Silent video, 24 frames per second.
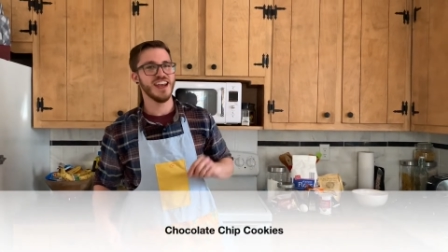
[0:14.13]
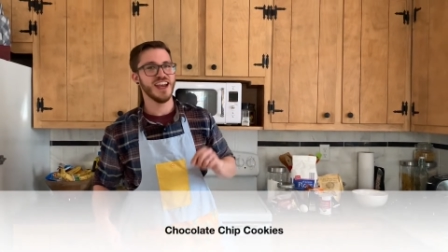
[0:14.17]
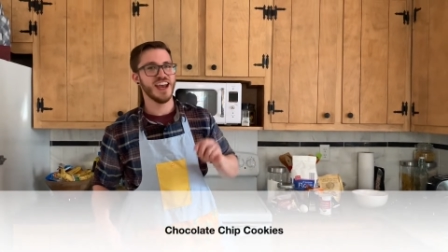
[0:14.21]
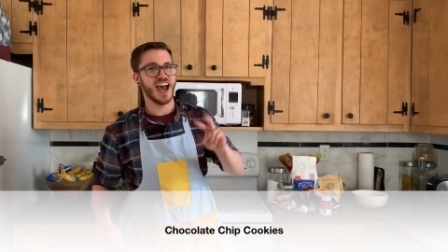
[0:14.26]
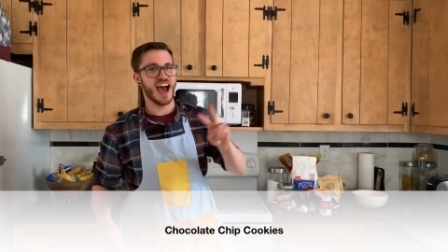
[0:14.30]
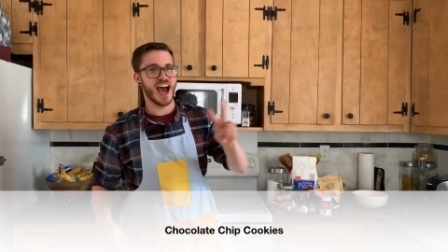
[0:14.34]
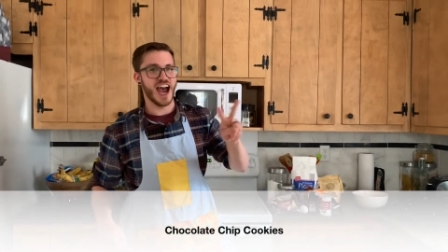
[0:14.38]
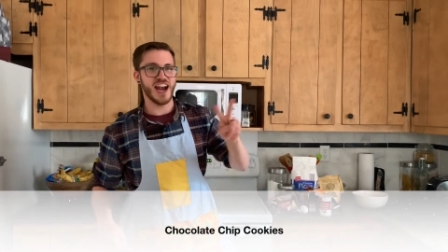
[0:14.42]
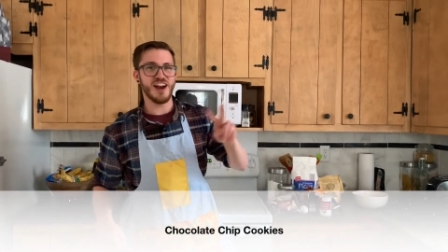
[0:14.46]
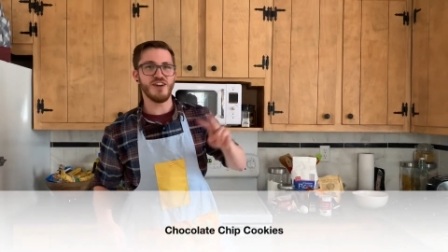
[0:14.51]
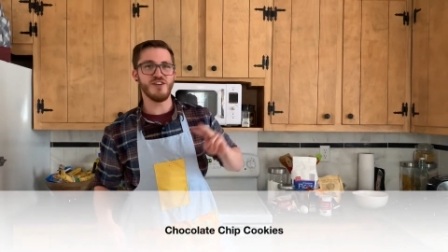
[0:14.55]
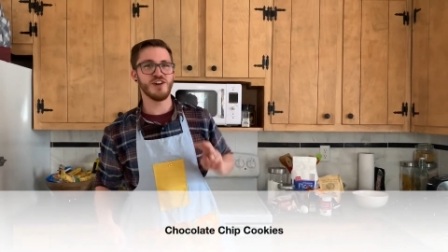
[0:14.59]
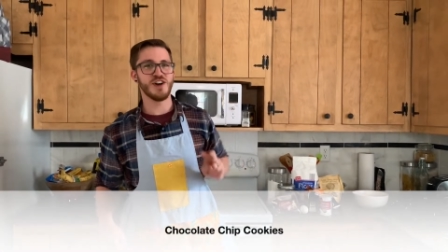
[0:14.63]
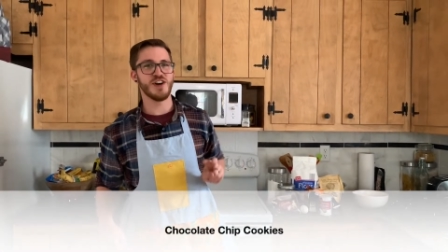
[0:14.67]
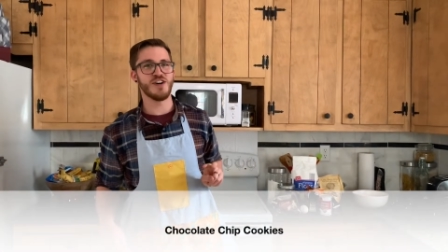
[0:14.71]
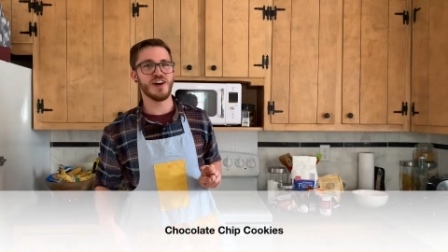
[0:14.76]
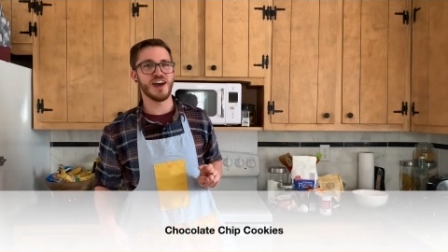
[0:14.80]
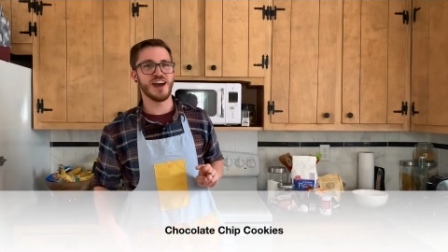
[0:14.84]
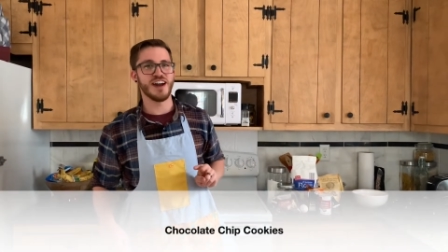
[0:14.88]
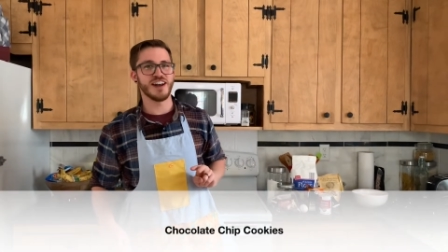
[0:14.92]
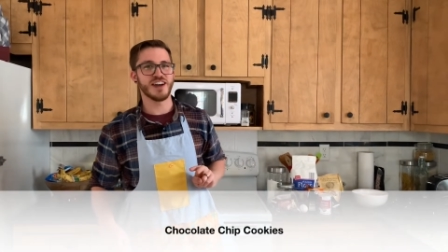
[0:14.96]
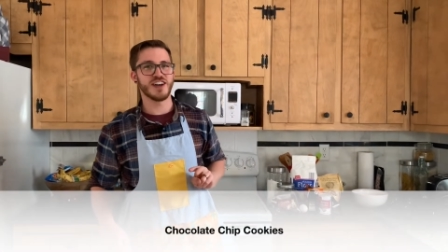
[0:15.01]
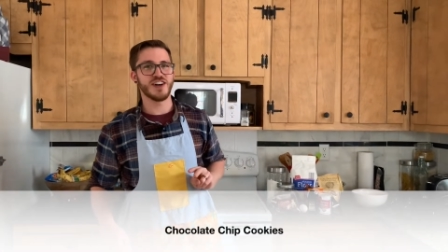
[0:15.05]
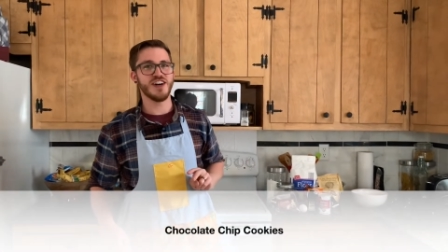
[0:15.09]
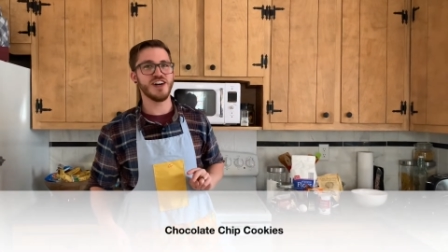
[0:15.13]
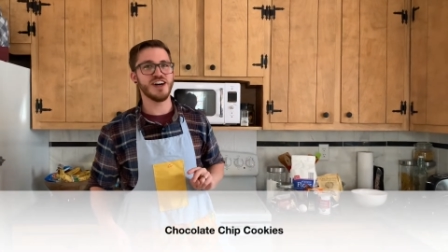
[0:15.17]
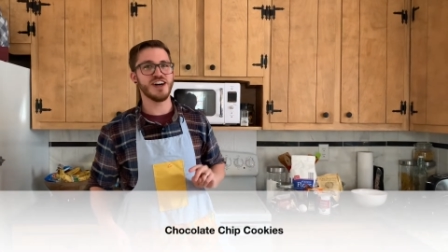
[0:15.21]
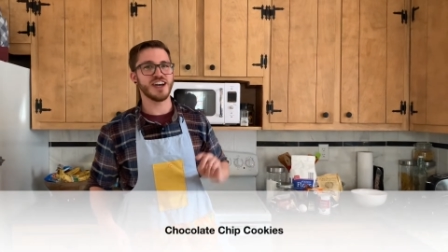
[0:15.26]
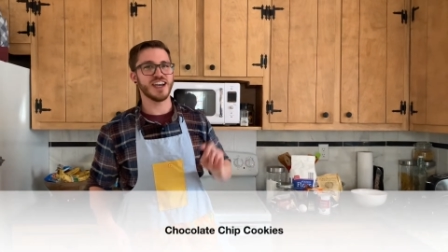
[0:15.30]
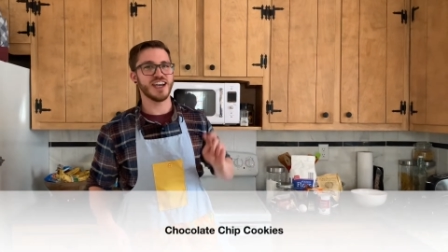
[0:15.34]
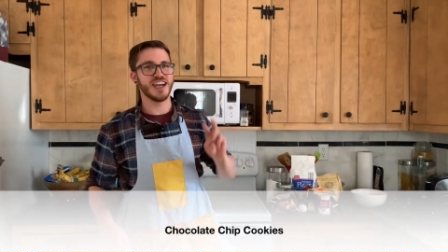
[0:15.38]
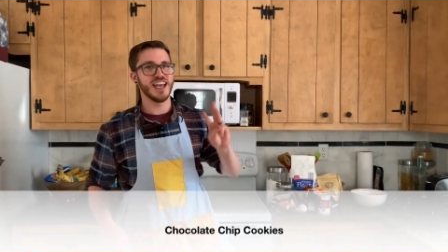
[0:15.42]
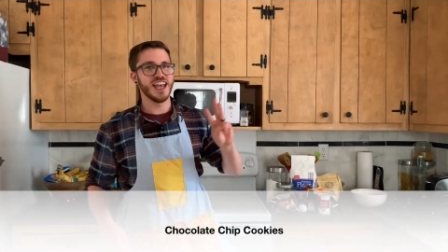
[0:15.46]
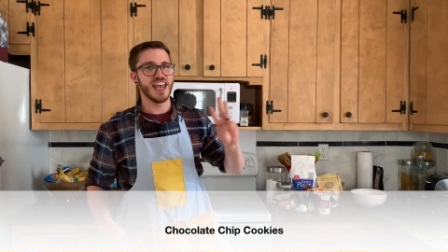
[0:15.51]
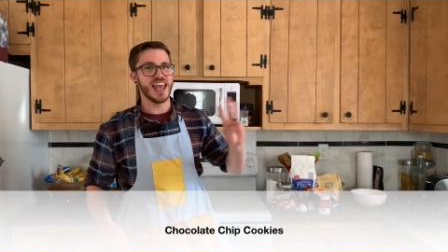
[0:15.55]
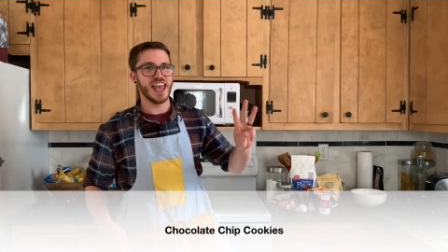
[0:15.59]
I don't know how to cook,
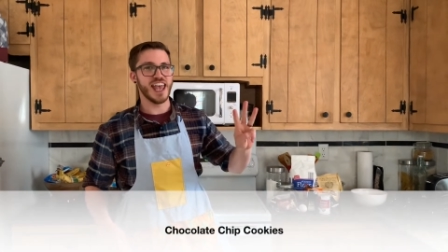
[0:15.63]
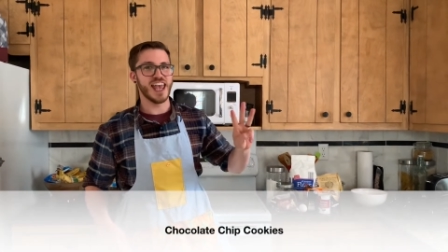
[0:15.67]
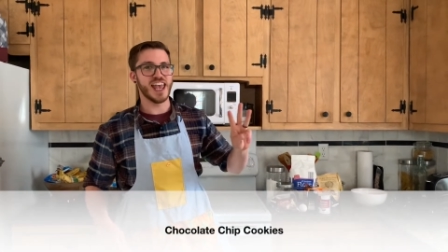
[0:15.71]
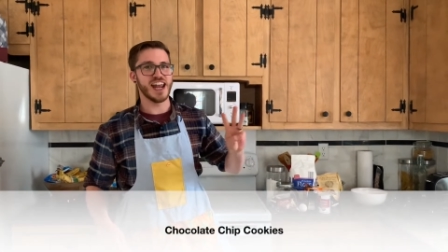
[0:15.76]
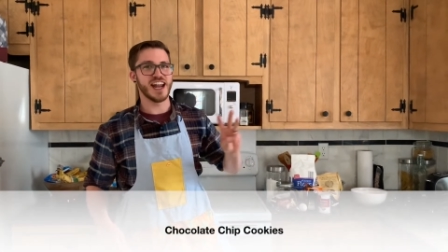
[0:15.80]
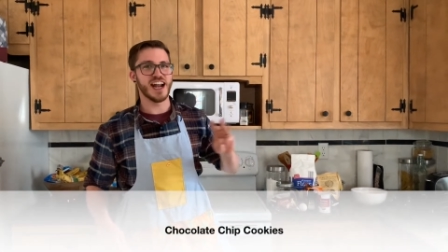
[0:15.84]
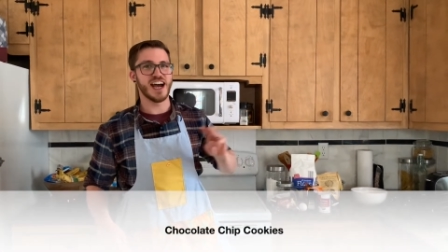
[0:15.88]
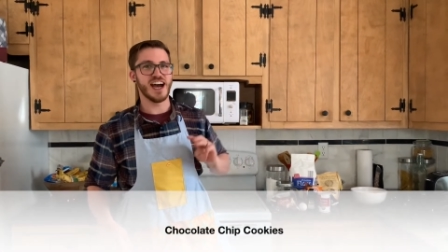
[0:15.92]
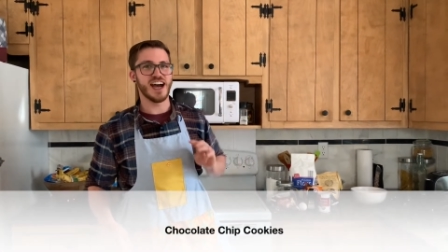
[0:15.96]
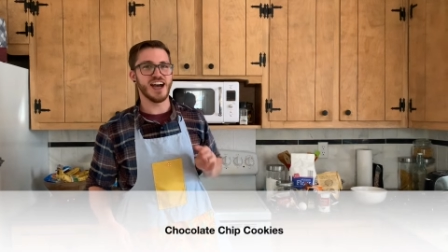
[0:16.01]
and